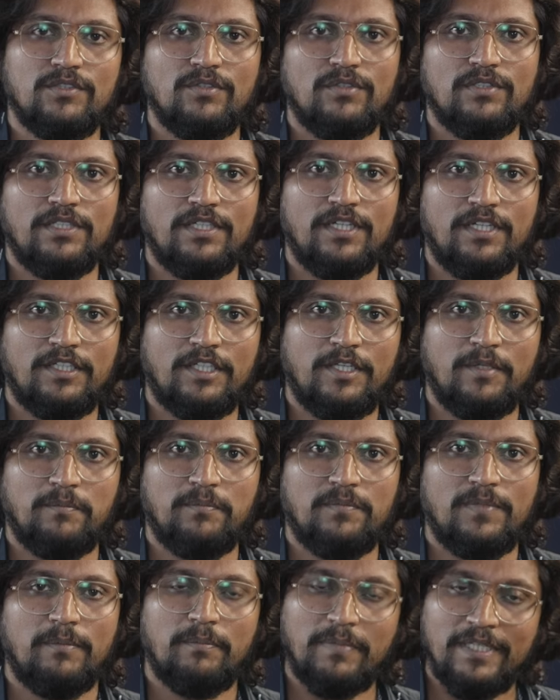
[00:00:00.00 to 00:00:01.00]
Gulte.com.
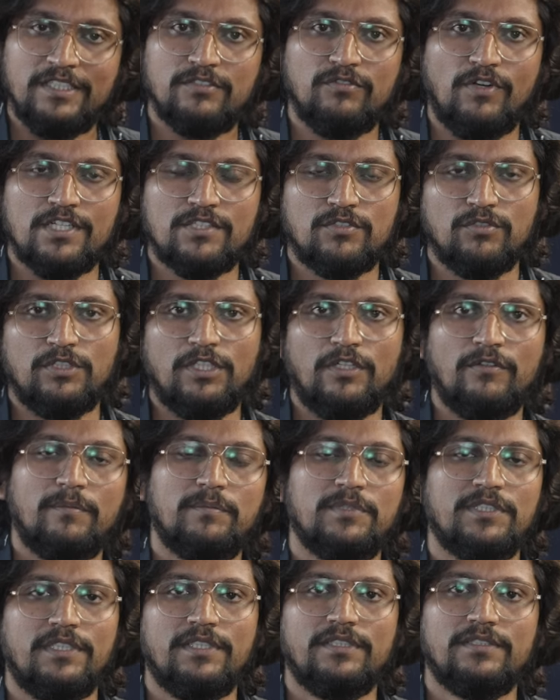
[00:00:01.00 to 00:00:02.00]
And please watch Dhootha
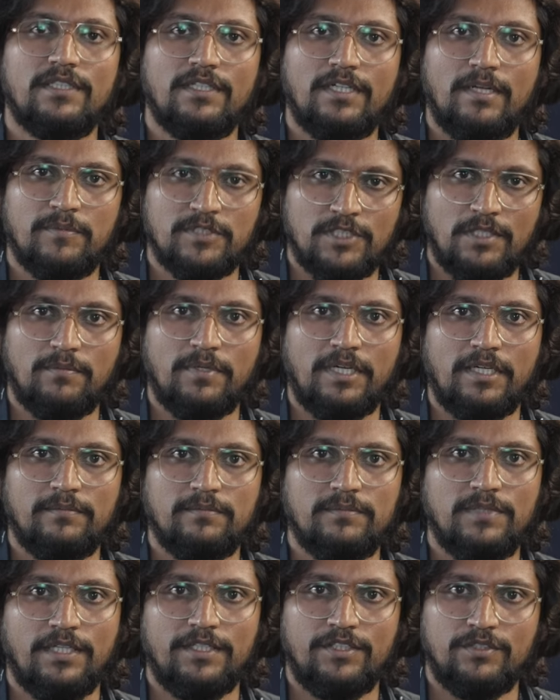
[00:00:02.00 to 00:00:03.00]
web series on Amazon Prime.
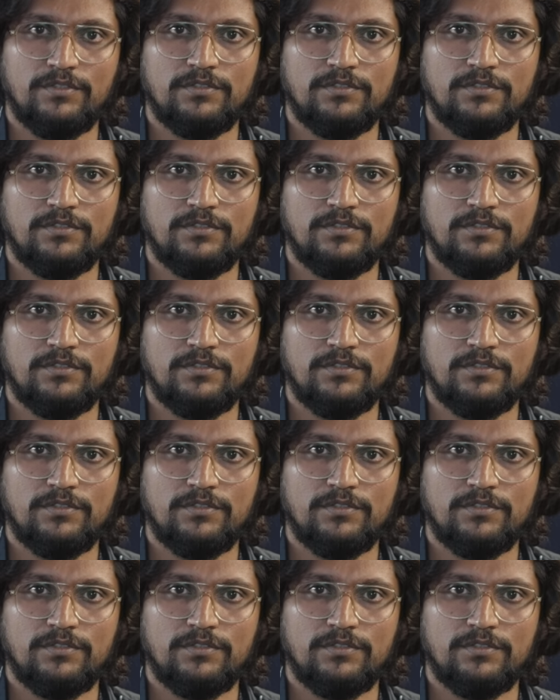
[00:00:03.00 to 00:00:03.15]
Thank you.